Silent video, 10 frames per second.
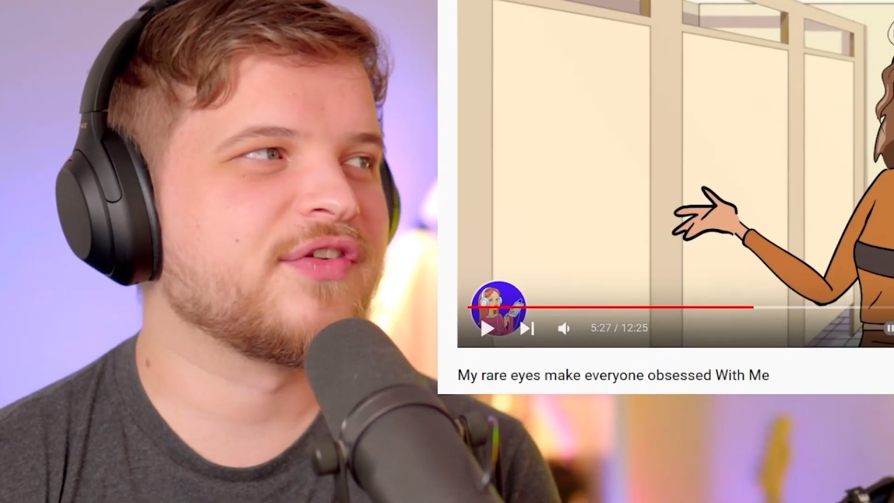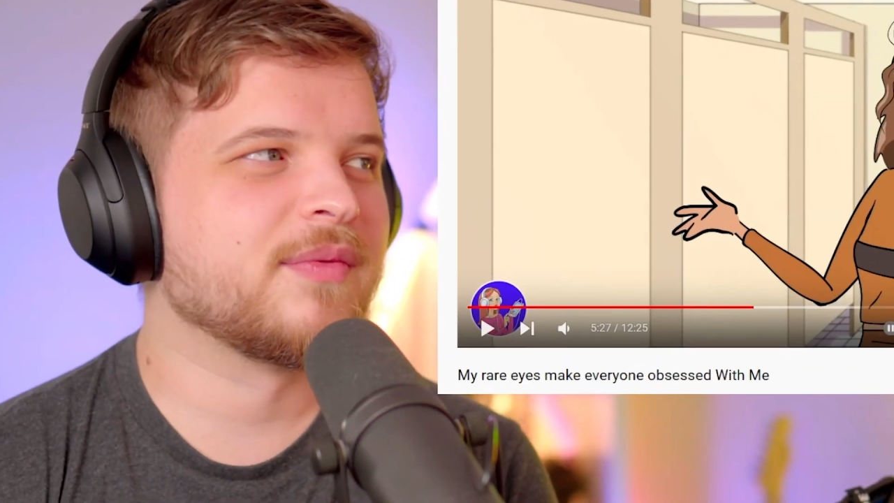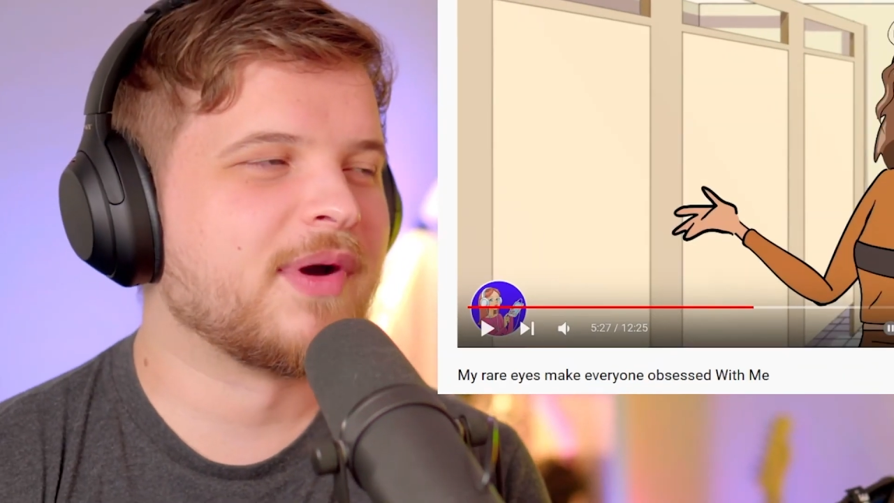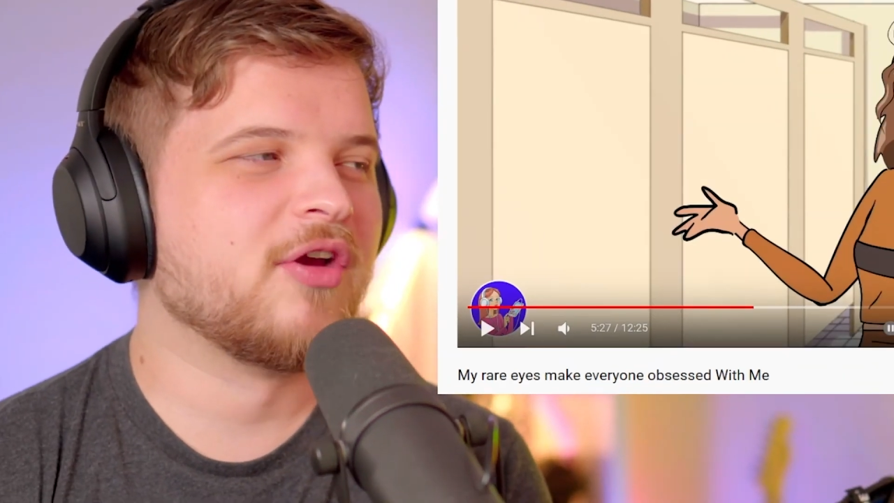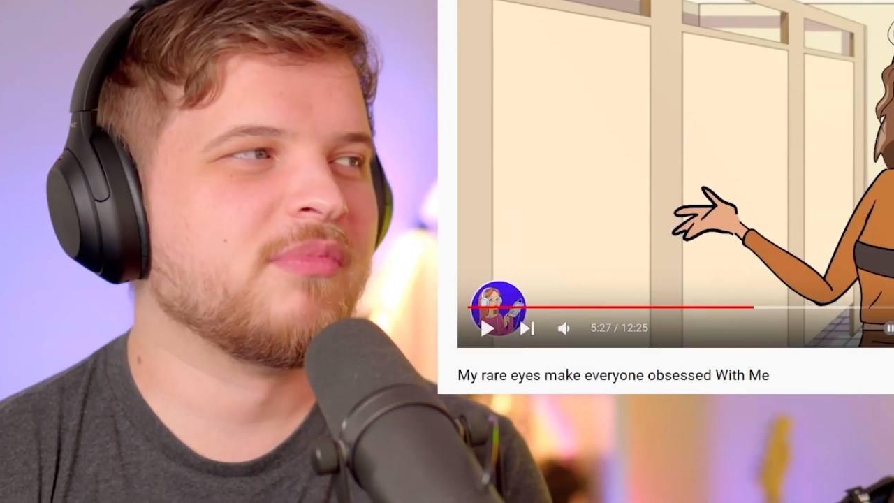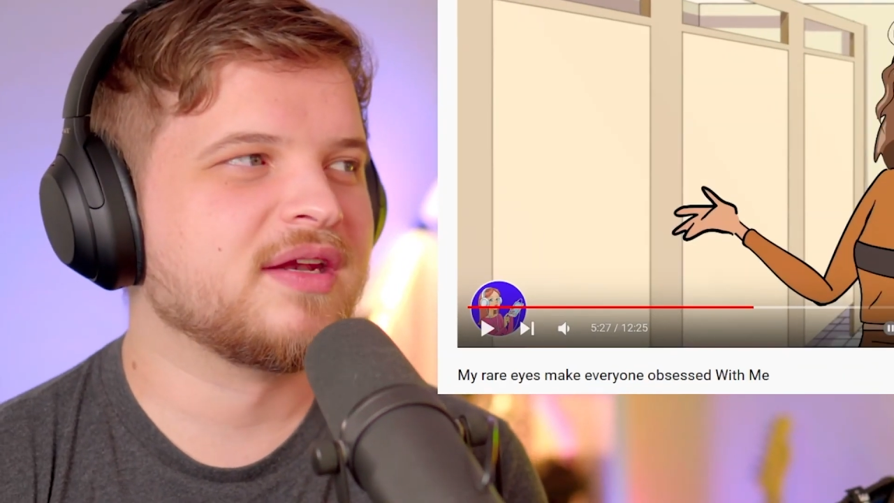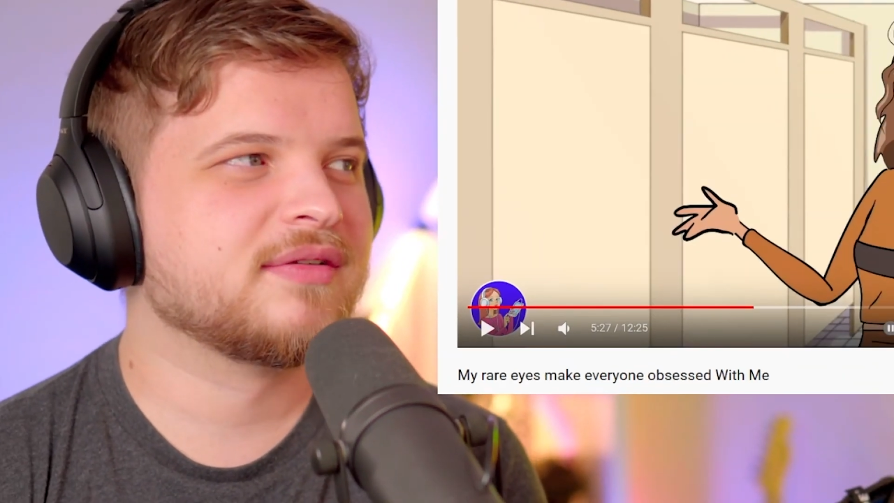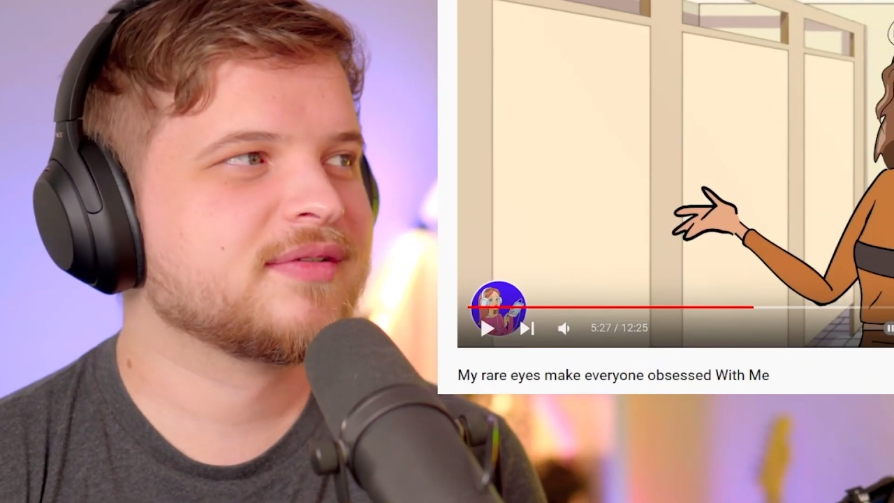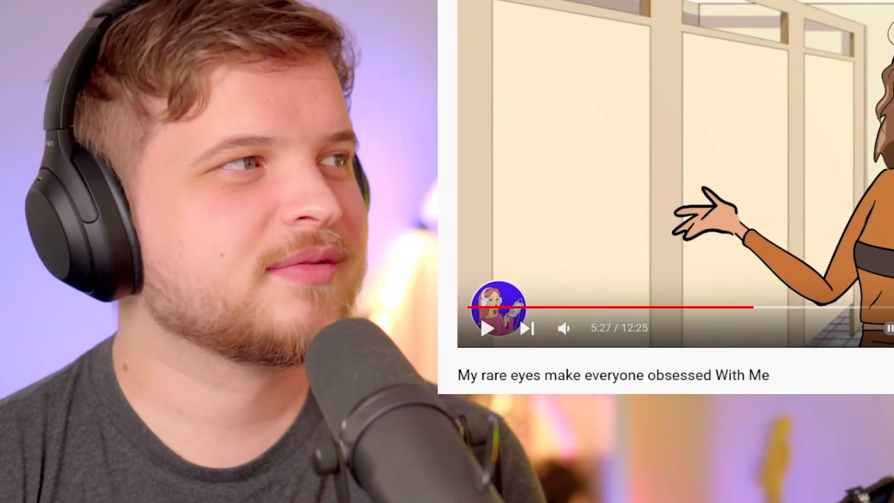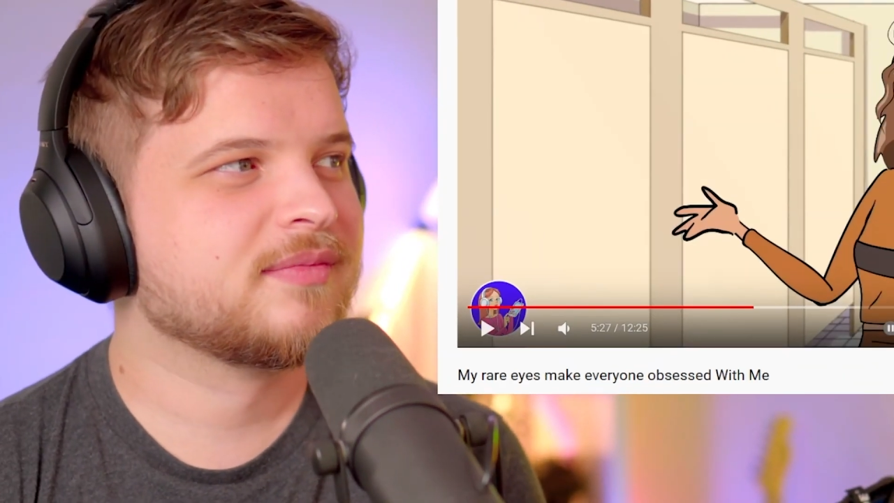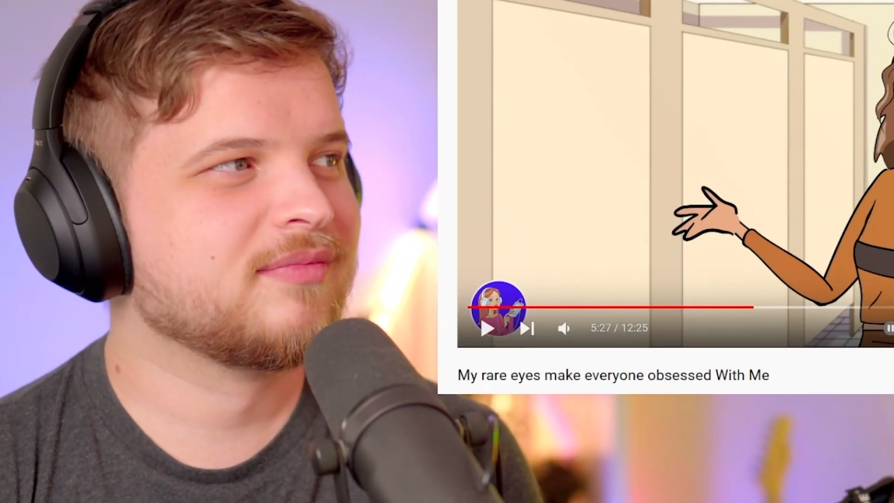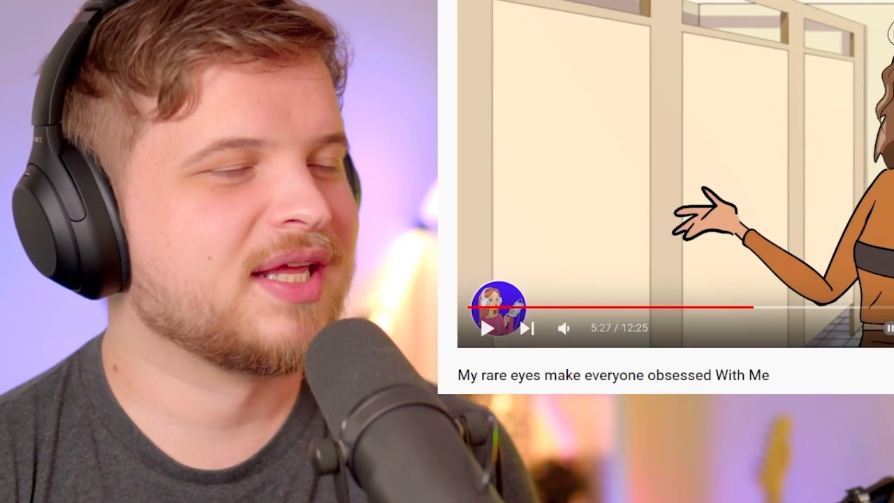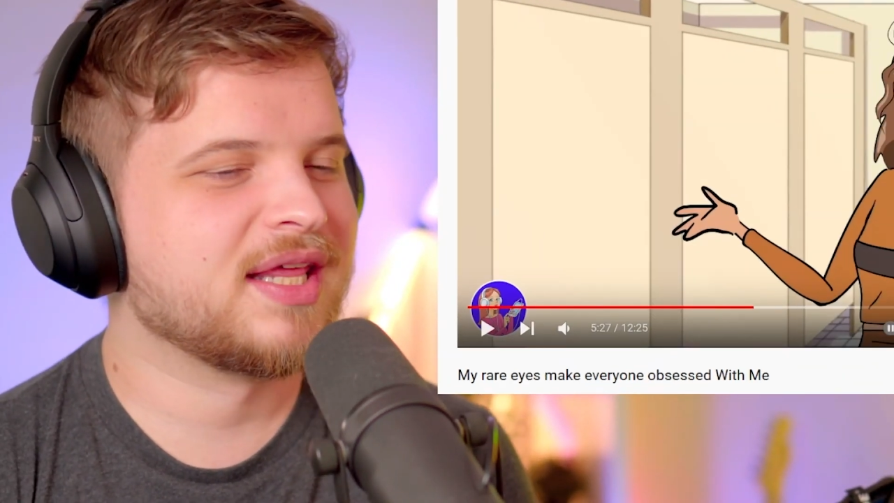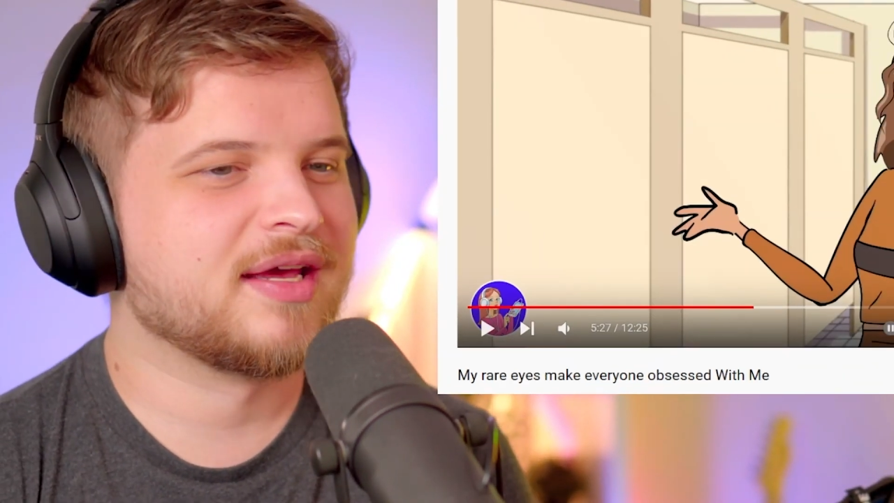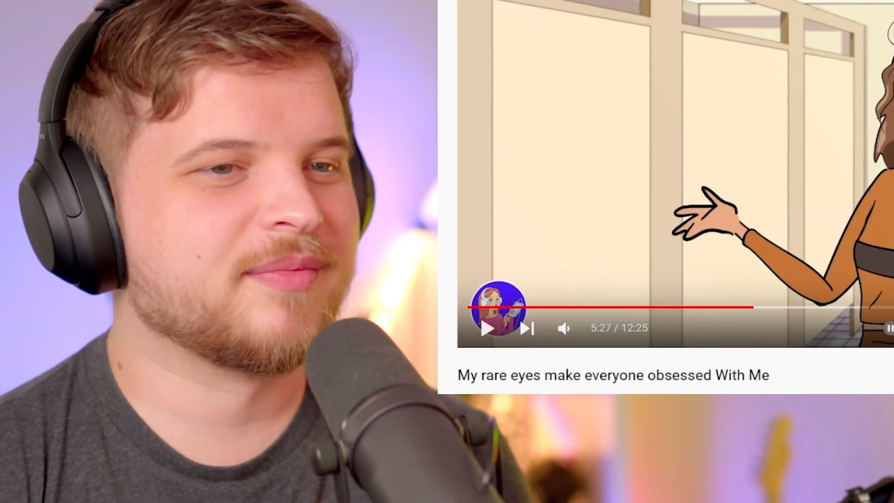for the moment
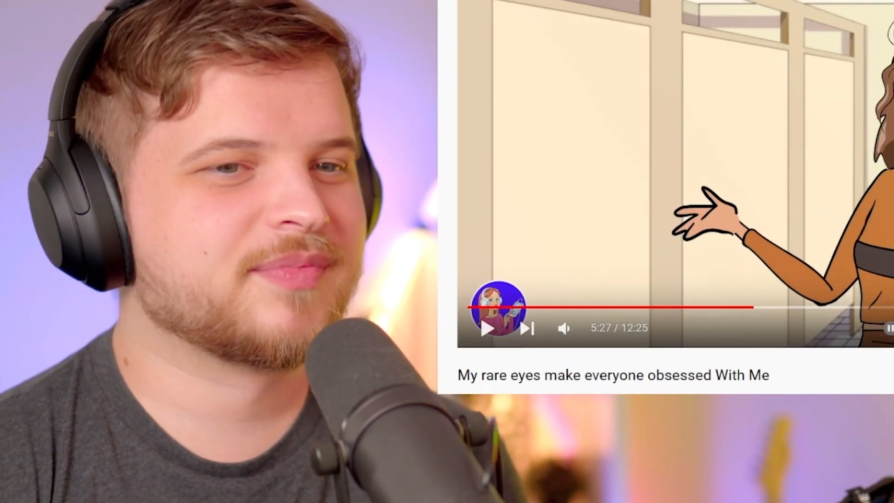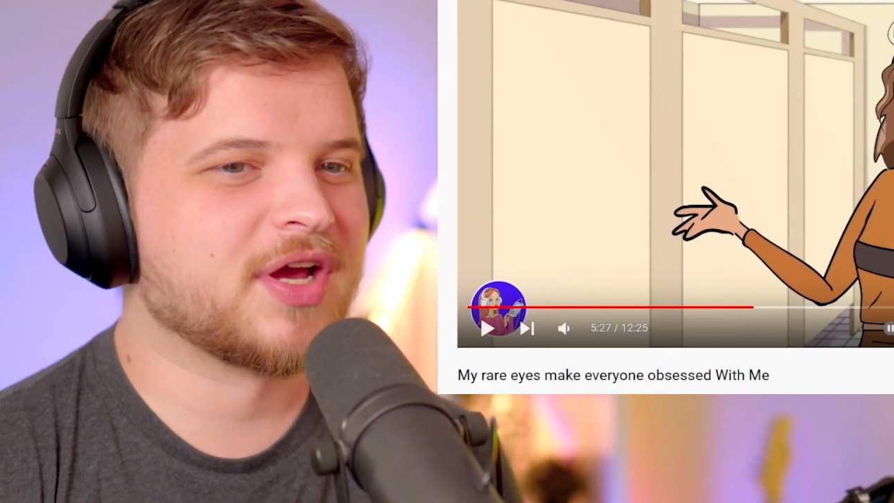where the